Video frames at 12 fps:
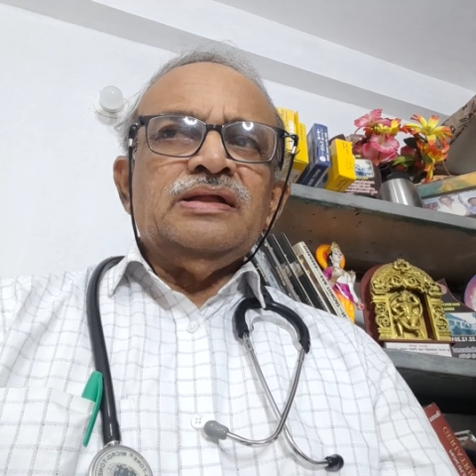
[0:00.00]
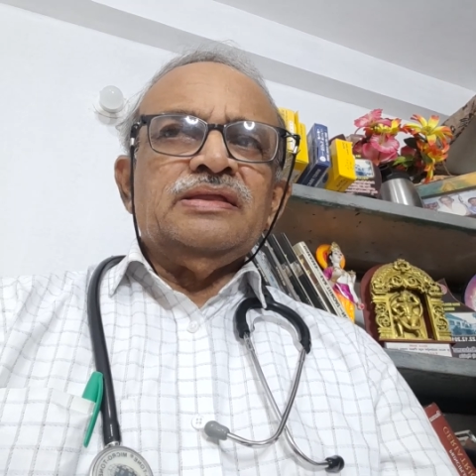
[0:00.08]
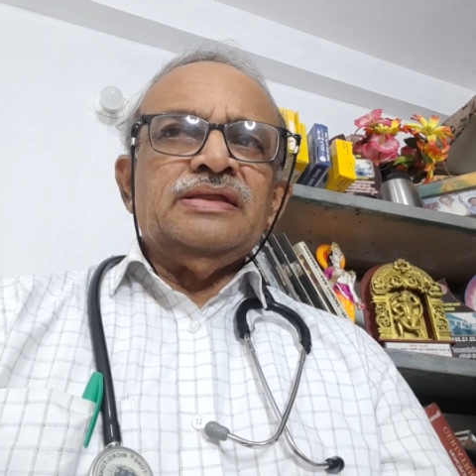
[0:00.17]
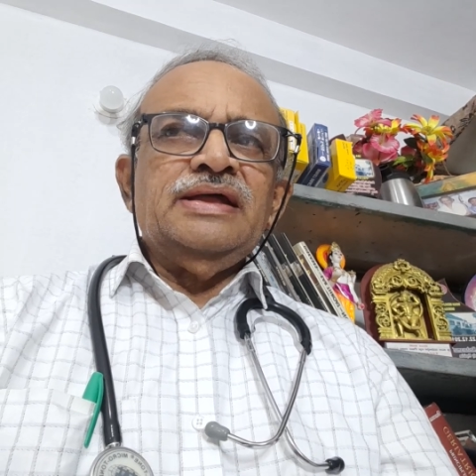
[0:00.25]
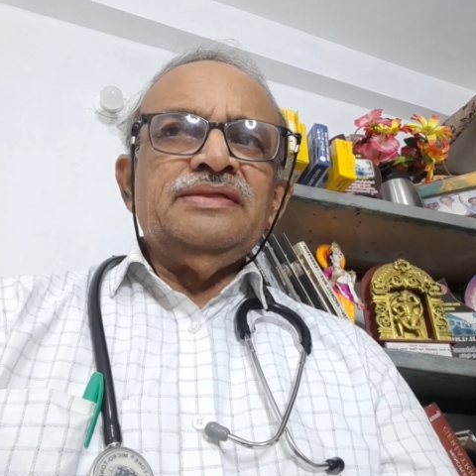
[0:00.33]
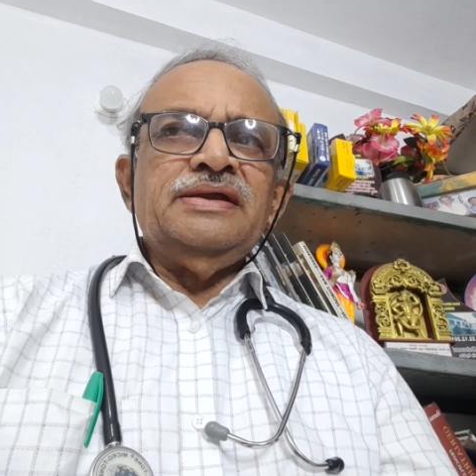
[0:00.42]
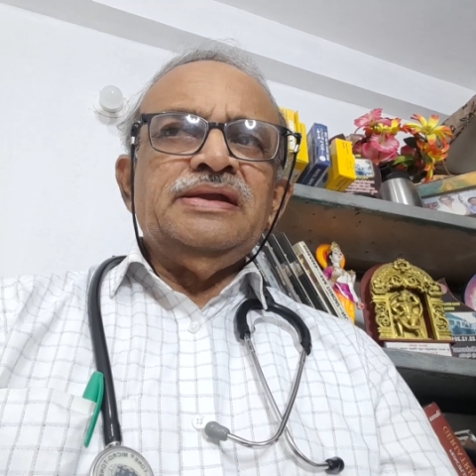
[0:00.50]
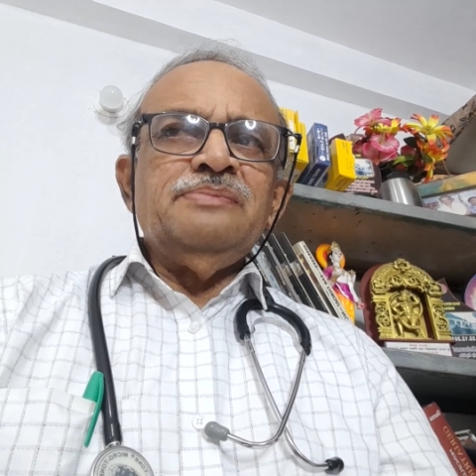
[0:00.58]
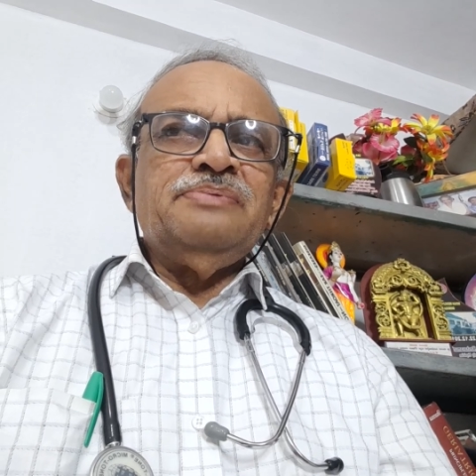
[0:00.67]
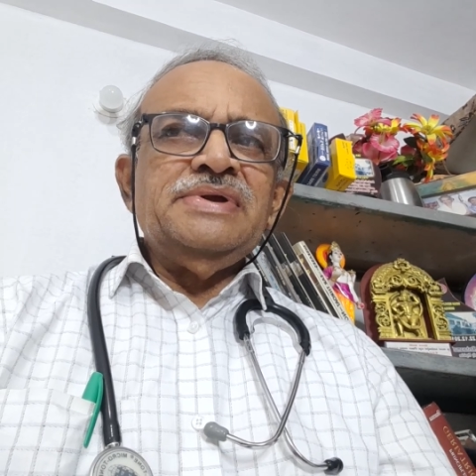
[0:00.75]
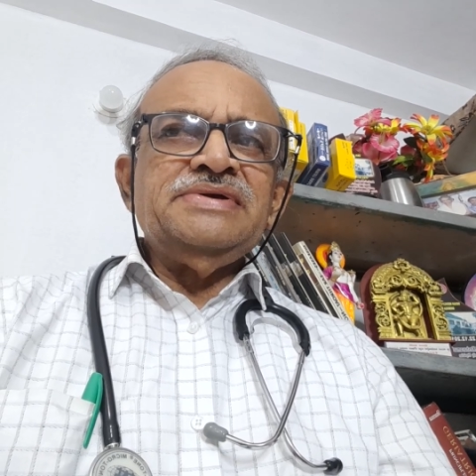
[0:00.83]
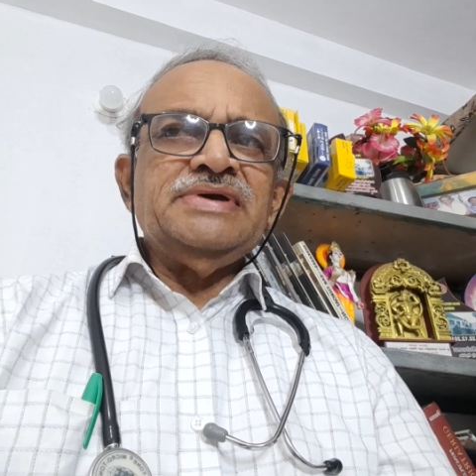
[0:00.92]
Then the
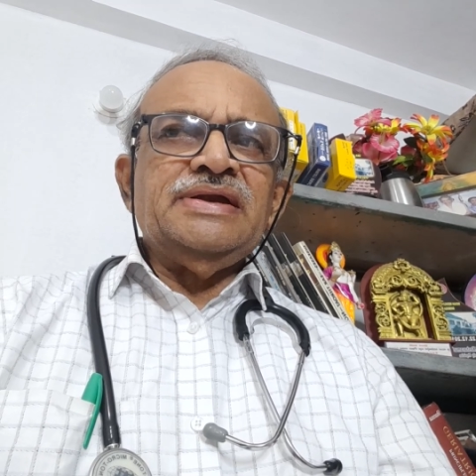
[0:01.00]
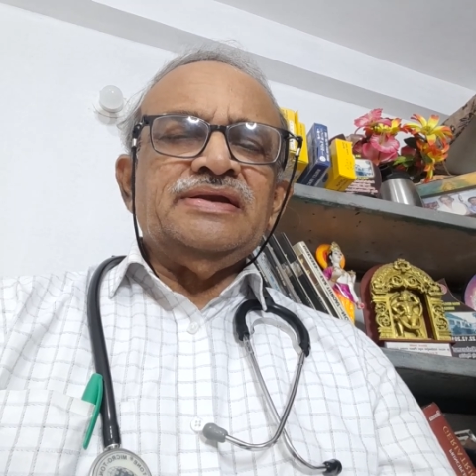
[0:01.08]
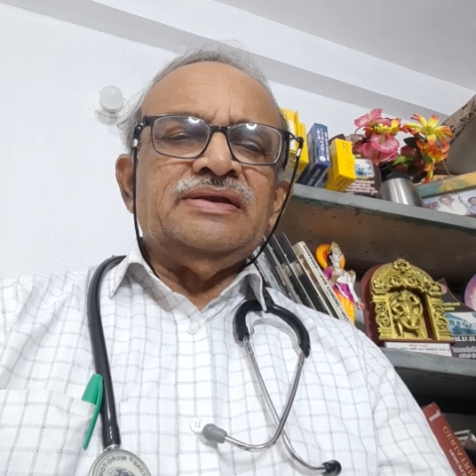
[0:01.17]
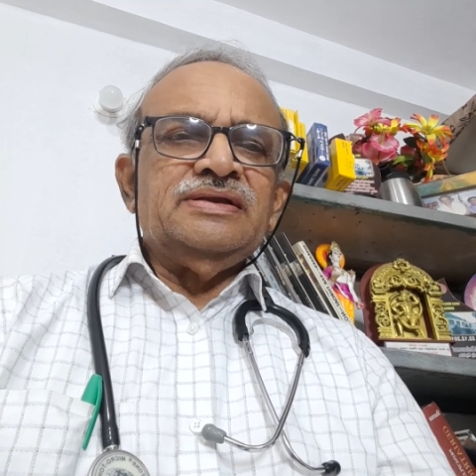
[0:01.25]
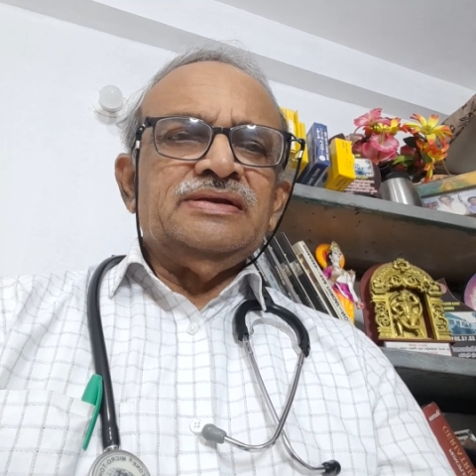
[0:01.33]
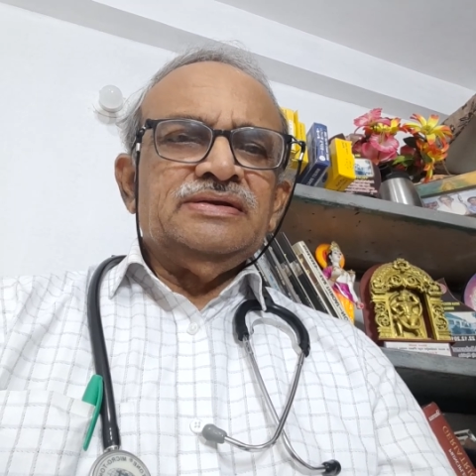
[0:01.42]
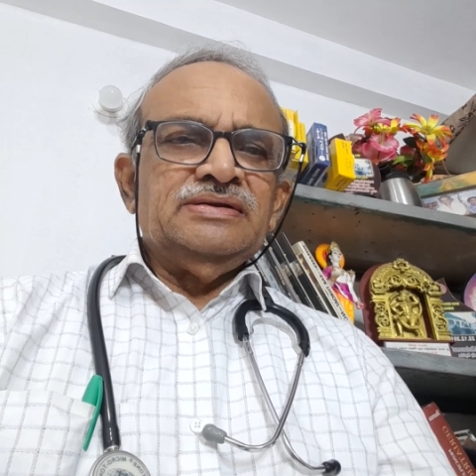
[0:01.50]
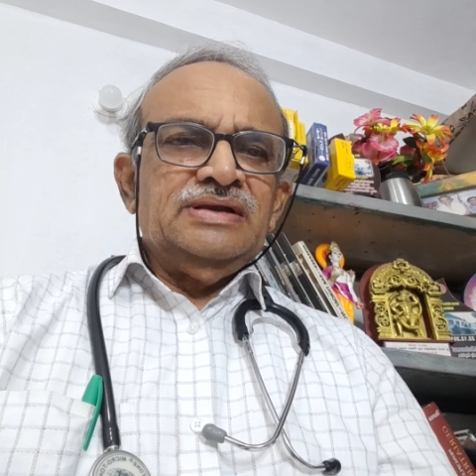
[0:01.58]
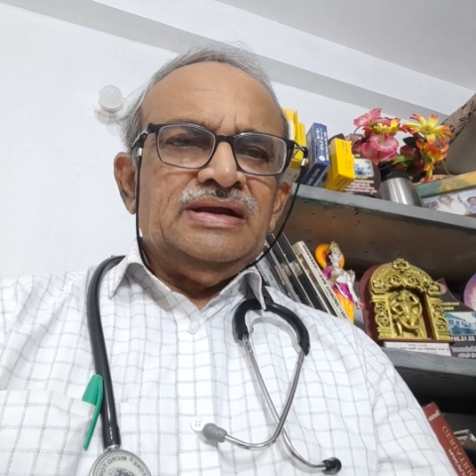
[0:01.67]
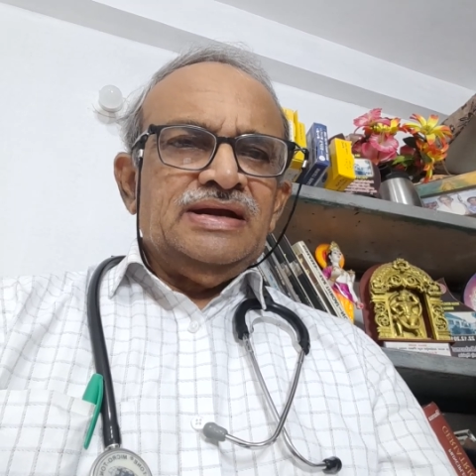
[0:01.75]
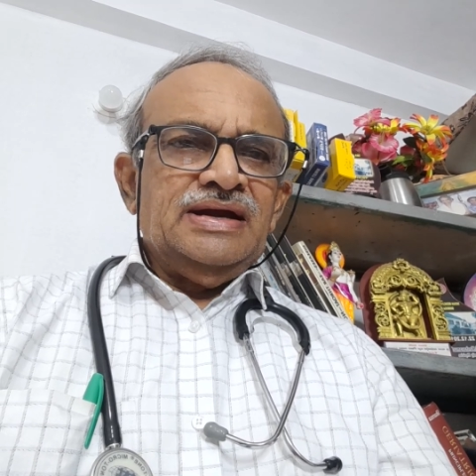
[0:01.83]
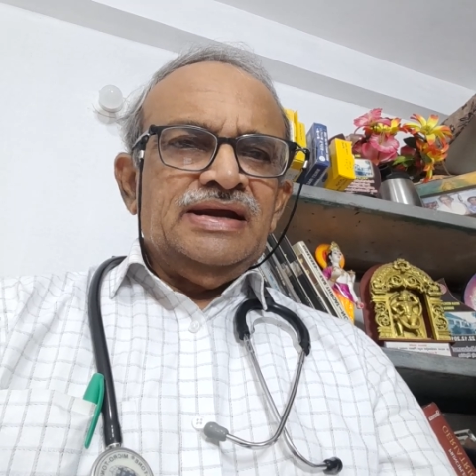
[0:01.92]
depression
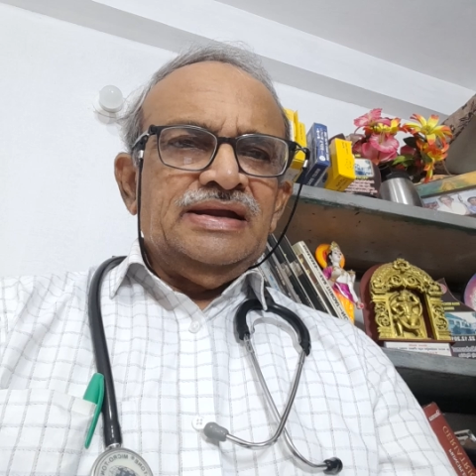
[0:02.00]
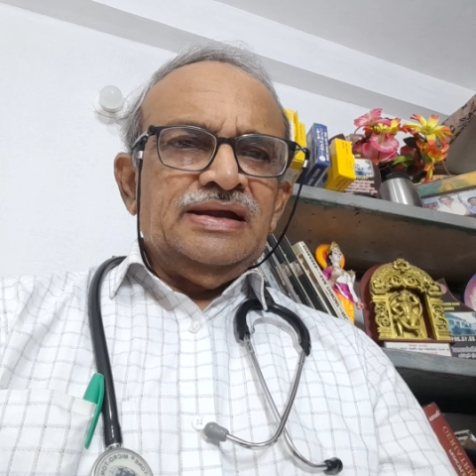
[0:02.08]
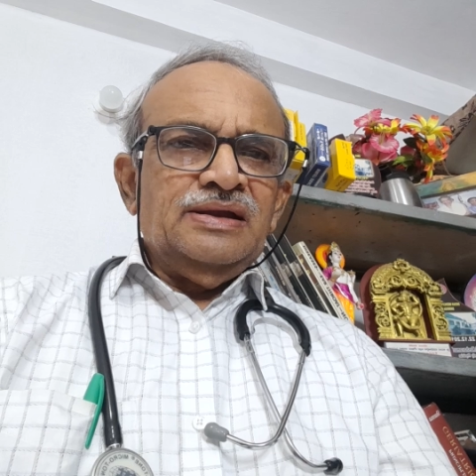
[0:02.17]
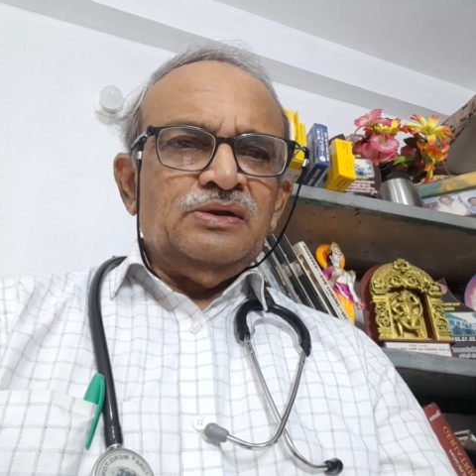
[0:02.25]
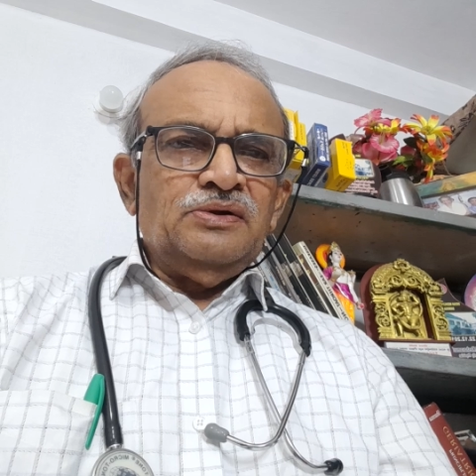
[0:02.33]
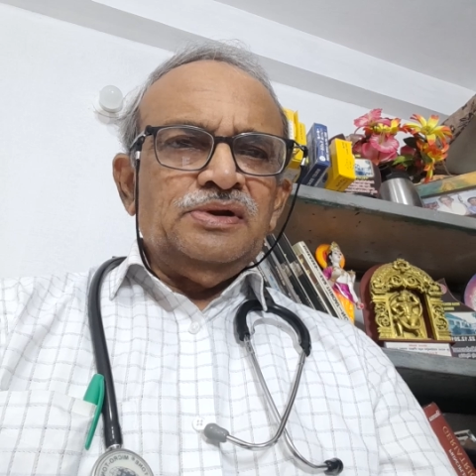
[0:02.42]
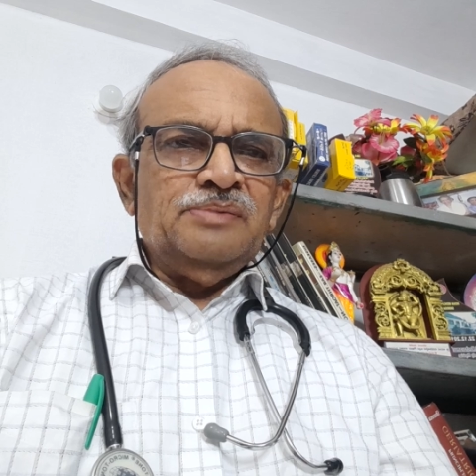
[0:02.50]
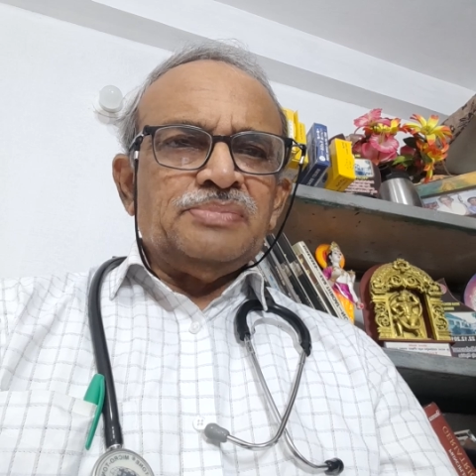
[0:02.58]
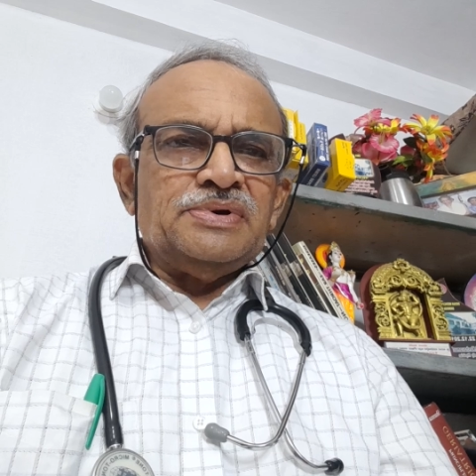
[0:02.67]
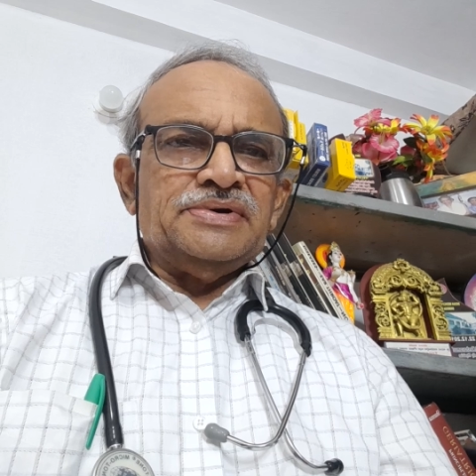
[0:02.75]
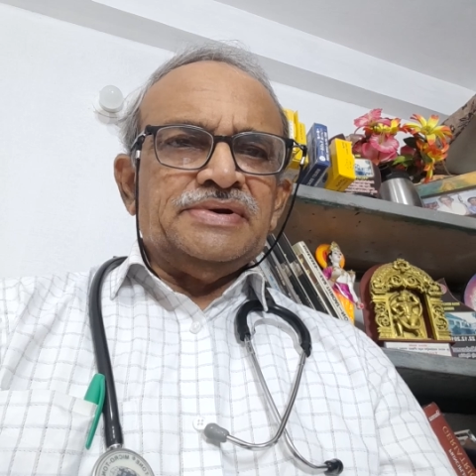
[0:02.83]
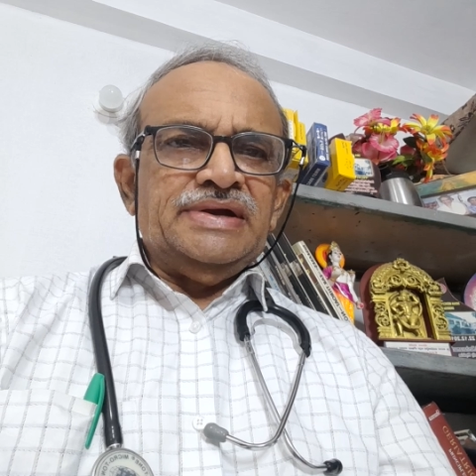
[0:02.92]
and enlarged
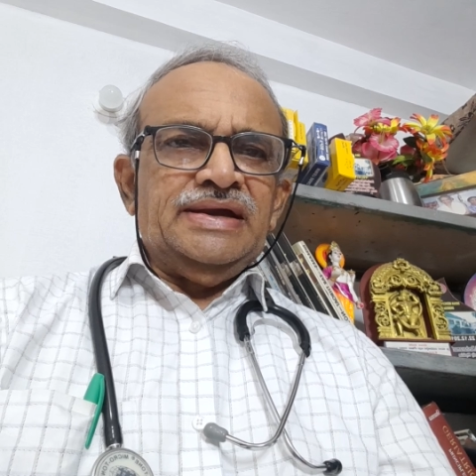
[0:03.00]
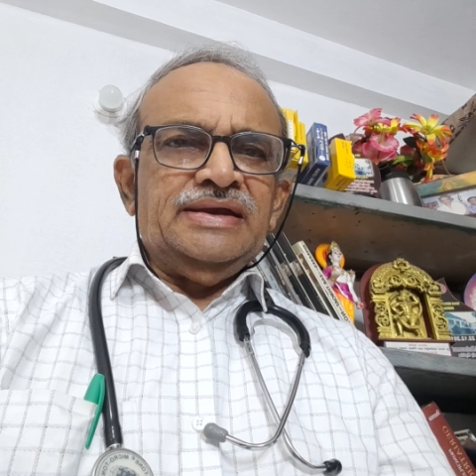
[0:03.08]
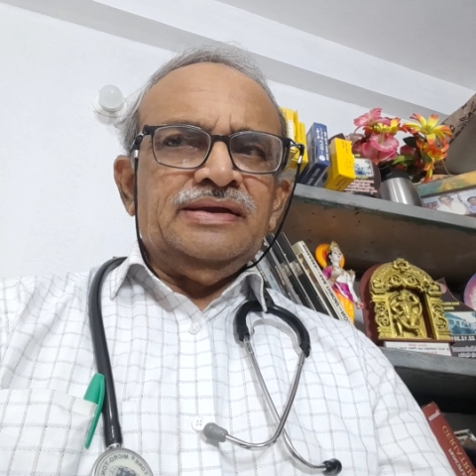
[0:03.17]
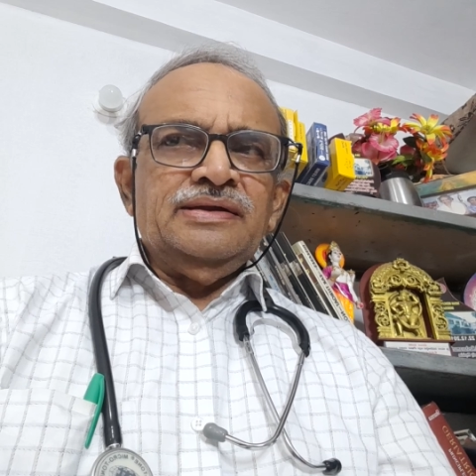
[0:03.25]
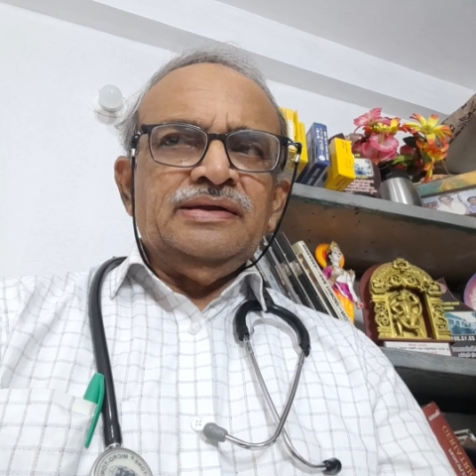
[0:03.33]
prostate.